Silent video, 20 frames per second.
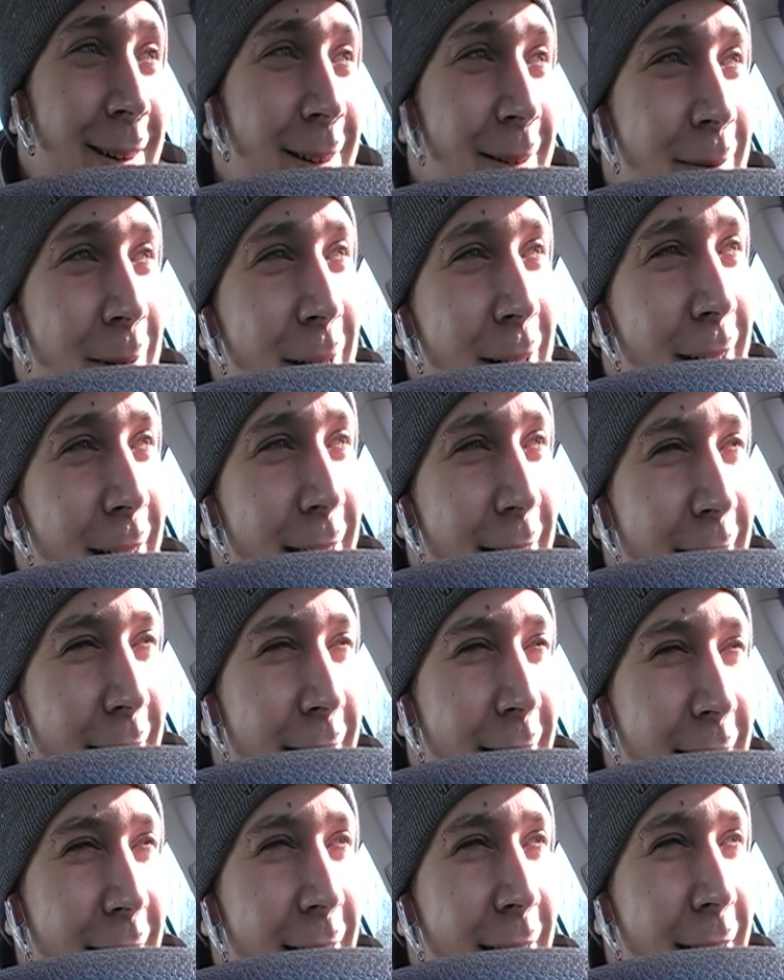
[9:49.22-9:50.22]
But I
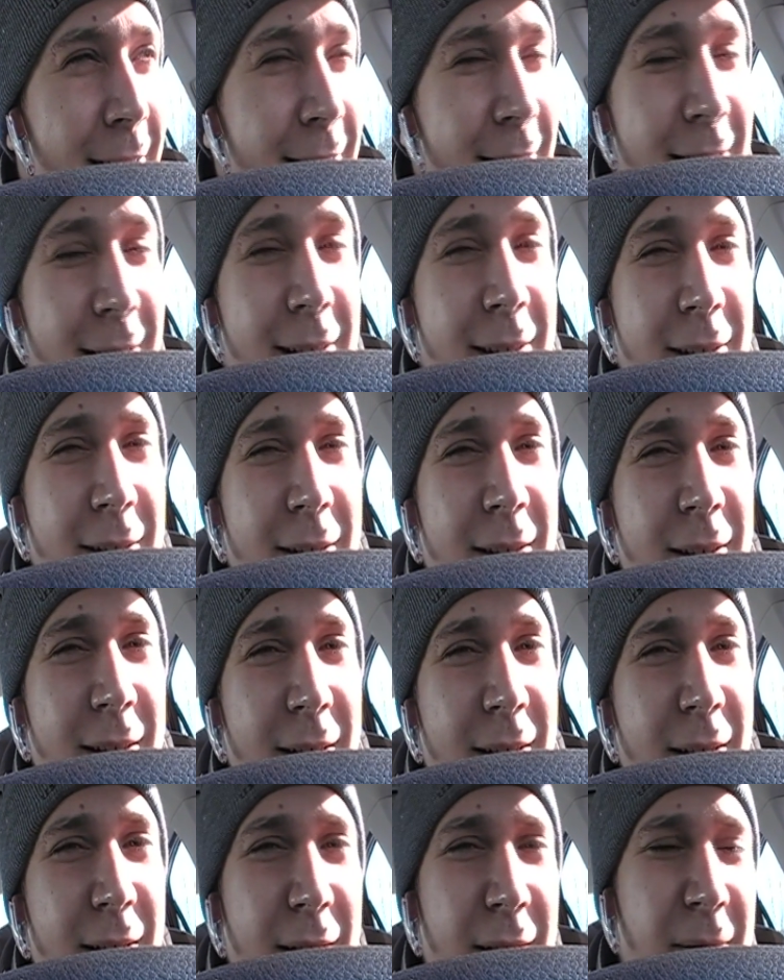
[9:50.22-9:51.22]
think
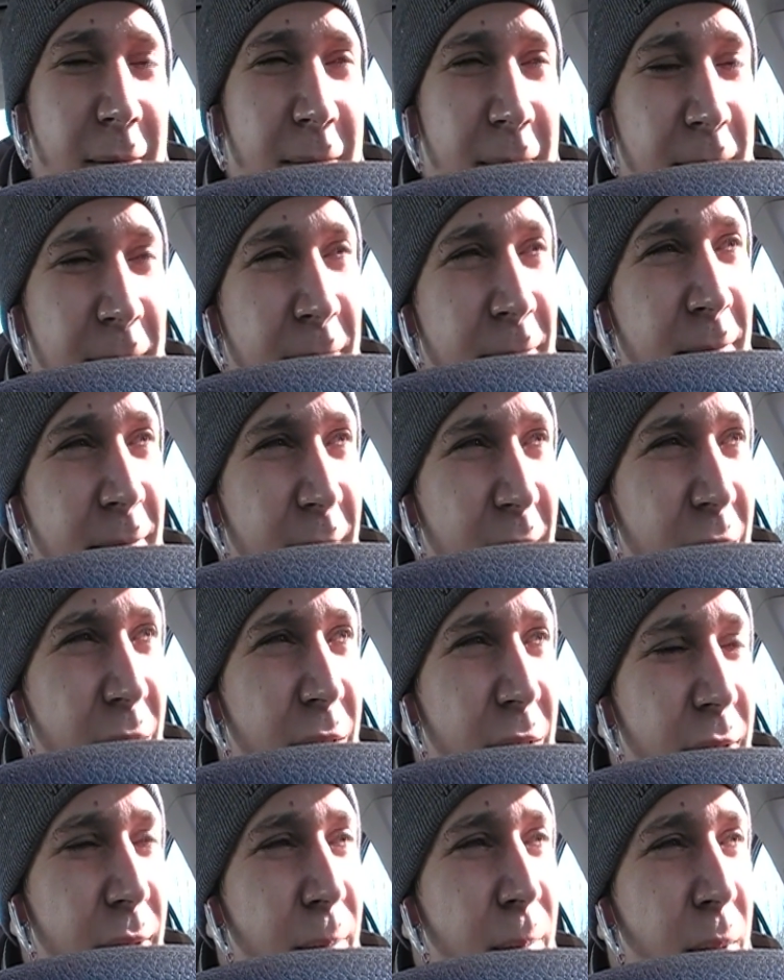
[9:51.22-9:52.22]
they're
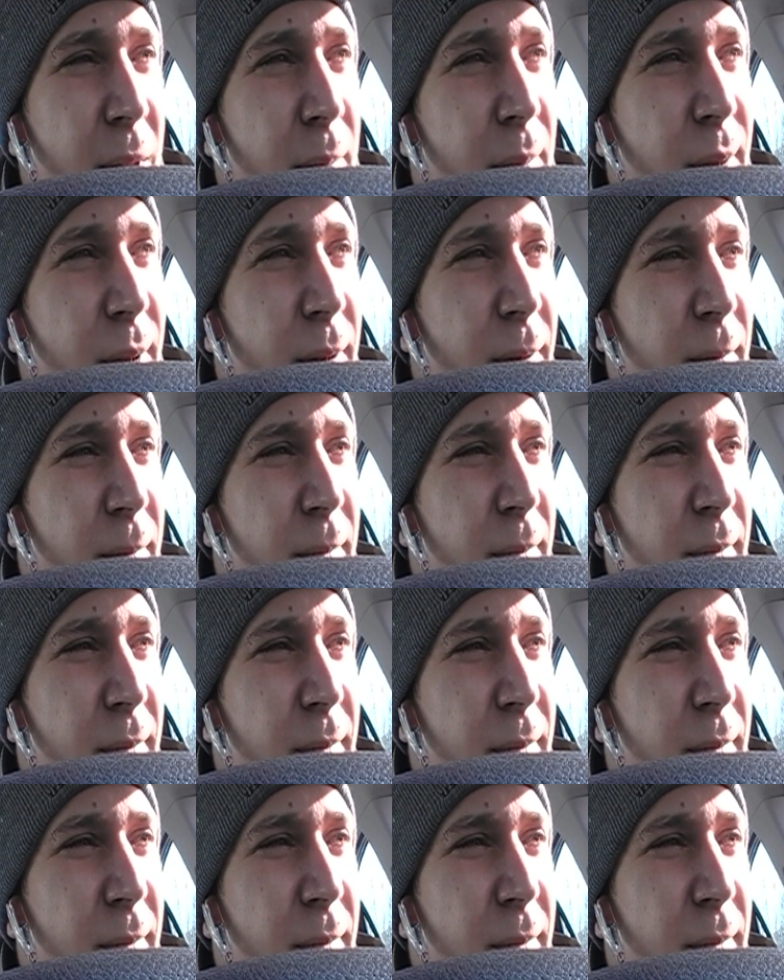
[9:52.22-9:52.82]
decent people.